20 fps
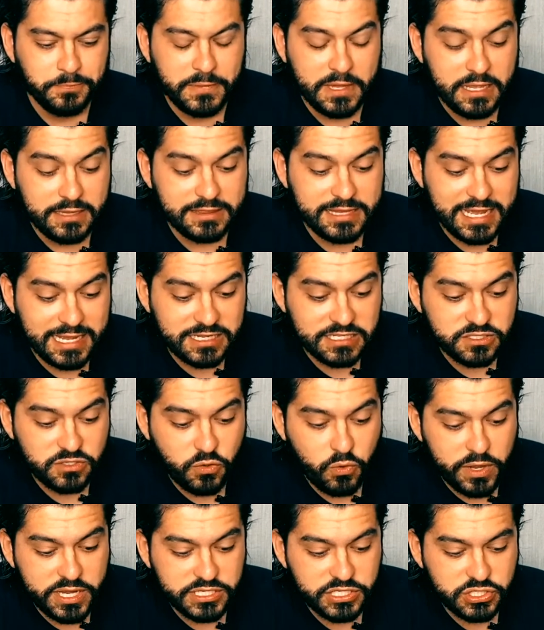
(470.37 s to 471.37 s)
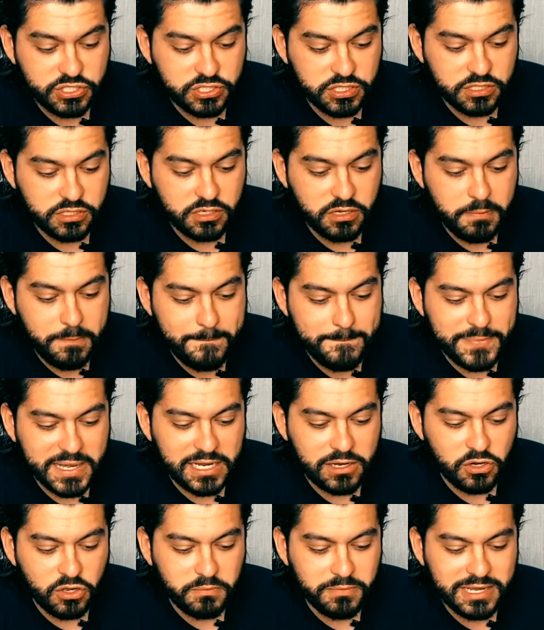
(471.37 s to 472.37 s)
Next question,
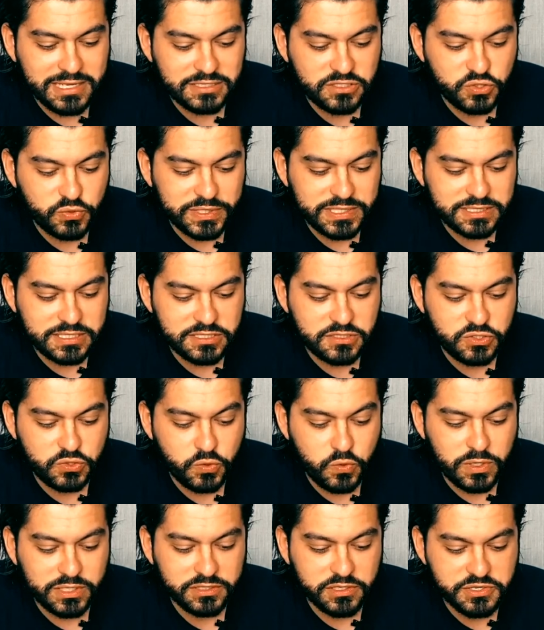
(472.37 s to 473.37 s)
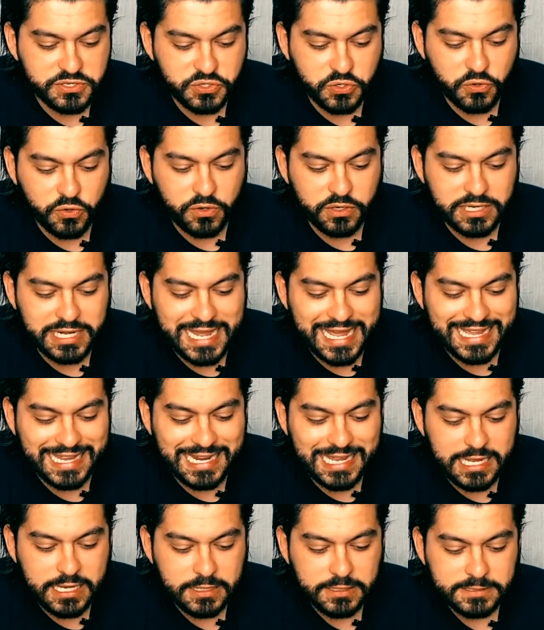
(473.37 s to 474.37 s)

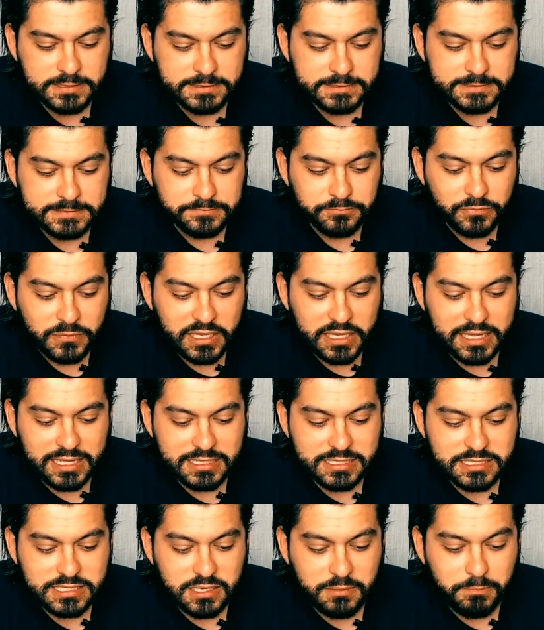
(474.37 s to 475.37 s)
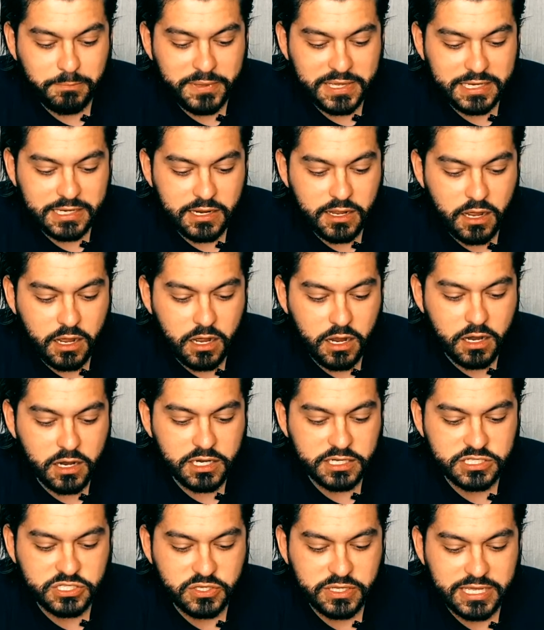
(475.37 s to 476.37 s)
Paloma22_90. It's a bit
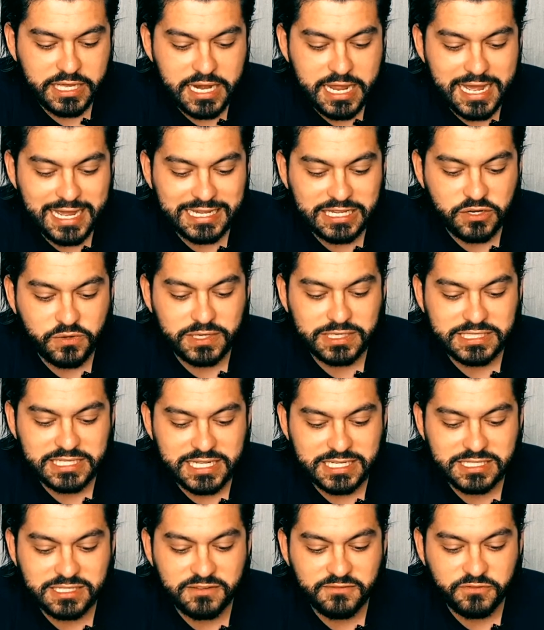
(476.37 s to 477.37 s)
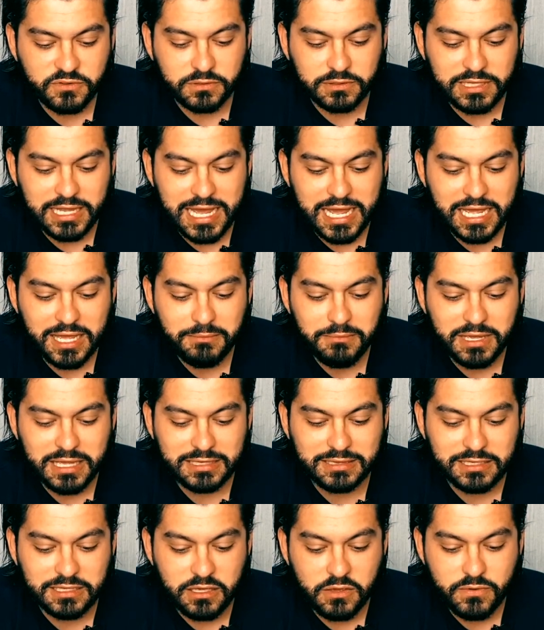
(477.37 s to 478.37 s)
hard to get accurate testing for Lyme
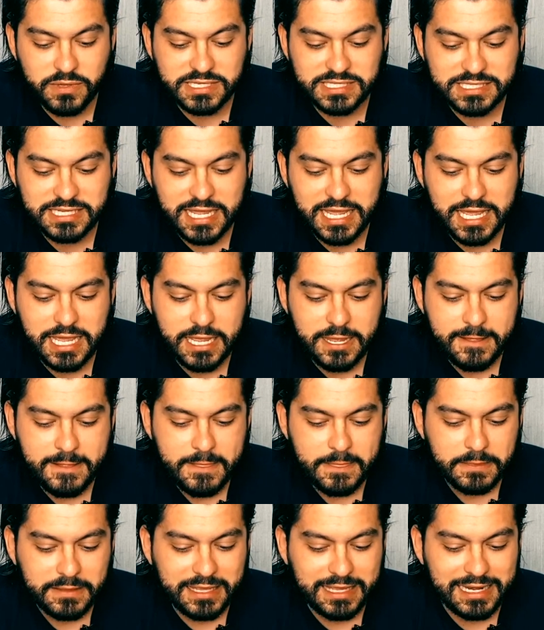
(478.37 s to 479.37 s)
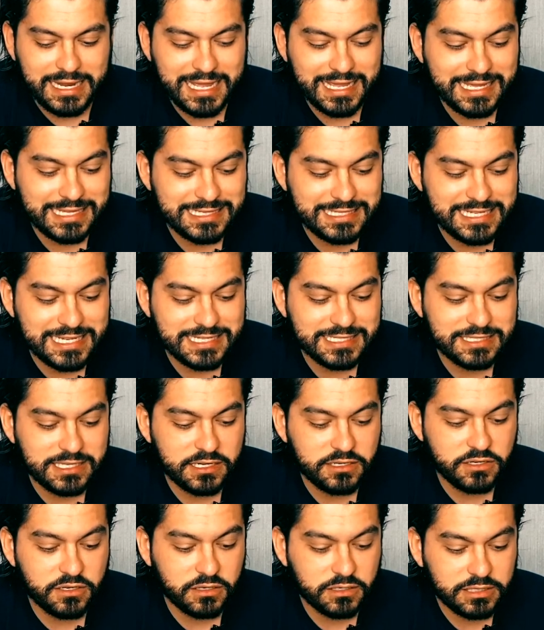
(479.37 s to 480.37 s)
in the USA. Can I get tested
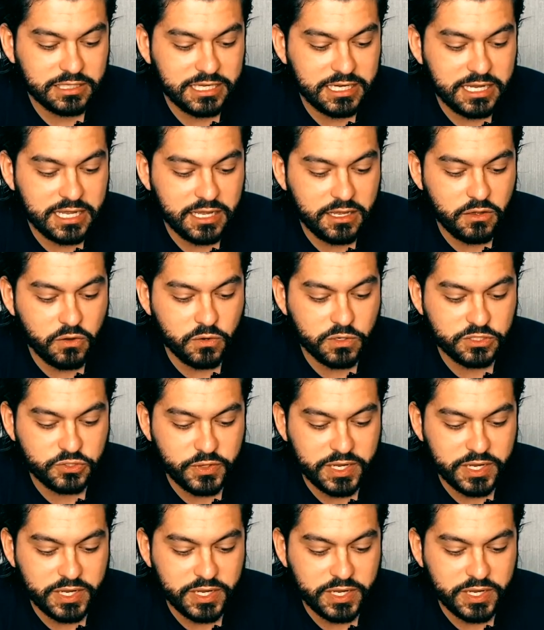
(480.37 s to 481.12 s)
in your clinic, or do I